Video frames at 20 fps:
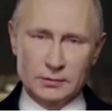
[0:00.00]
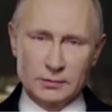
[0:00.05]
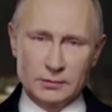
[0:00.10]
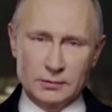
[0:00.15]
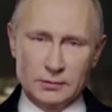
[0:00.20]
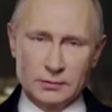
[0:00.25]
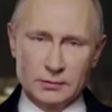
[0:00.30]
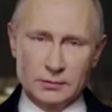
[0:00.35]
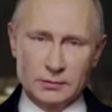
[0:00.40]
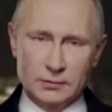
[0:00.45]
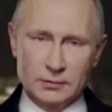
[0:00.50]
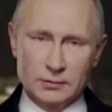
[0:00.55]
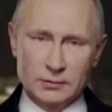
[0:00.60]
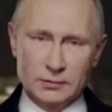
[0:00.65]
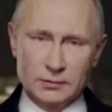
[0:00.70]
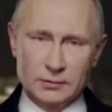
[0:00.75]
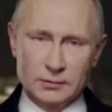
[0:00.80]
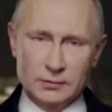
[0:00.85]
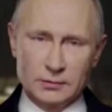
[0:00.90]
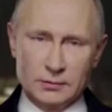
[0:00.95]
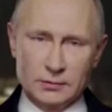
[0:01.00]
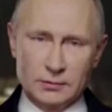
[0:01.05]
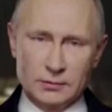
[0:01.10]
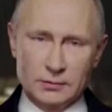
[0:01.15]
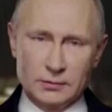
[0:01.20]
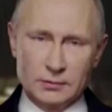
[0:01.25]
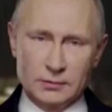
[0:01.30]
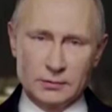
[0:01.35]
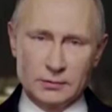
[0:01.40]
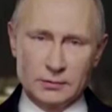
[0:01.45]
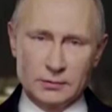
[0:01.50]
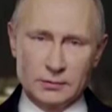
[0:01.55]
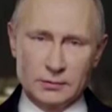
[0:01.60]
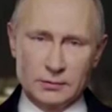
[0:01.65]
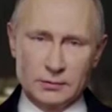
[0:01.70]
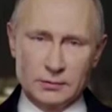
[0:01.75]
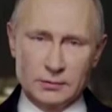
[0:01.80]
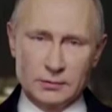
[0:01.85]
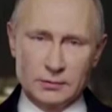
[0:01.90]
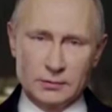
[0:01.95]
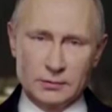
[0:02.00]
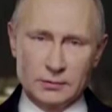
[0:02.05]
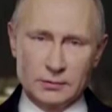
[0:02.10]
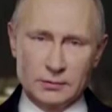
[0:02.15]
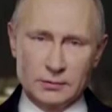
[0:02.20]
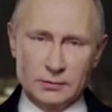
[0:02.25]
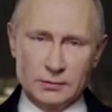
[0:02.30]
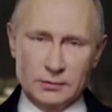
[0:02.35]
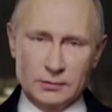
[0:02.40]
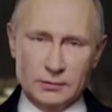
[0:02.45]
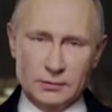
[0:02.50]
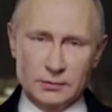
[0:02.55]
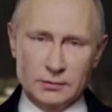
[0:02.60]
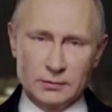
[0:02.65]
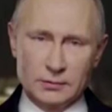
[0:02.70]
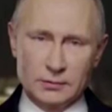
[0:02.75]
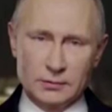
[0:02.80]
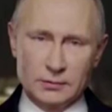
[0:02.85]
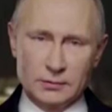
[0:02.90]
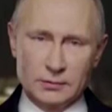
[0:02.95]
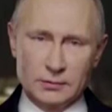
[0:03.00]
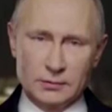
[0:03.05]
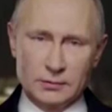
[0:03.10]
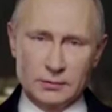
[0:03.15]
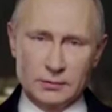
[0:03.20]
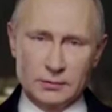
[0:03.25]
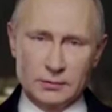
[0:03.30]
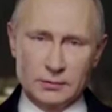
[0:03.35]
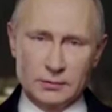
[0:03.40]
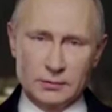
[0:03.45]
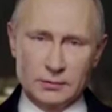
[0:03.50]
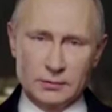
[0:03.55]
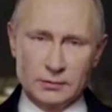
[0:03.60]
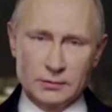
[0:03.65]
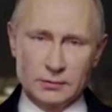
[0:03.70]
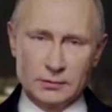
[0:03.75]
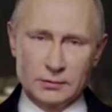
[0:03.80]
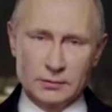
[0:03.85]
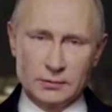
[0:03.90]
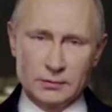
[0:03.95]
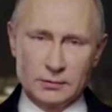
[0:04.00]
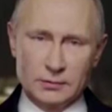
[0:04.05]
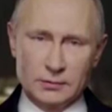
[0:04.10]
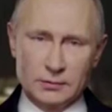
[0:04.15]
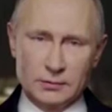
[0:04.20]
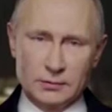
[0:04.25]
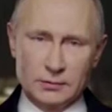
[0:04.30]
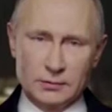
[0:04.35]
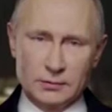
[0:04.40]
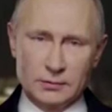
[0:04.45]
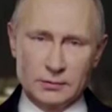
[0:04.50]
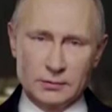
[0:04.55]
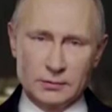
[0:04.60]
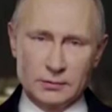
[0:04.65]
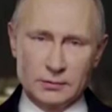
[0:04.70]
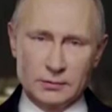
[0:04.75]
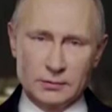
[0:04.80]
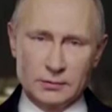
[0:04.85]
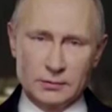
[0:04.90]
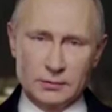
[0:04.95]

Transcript: (not speaking)